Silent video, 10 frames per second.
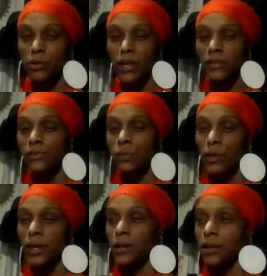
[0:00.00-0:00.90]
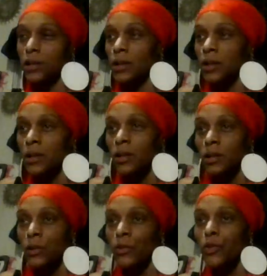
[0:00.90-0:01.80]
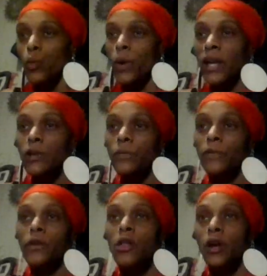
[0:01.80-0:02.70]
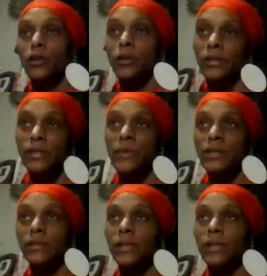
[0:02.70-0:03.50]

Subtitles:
Like, so like the way you feel on Christmas,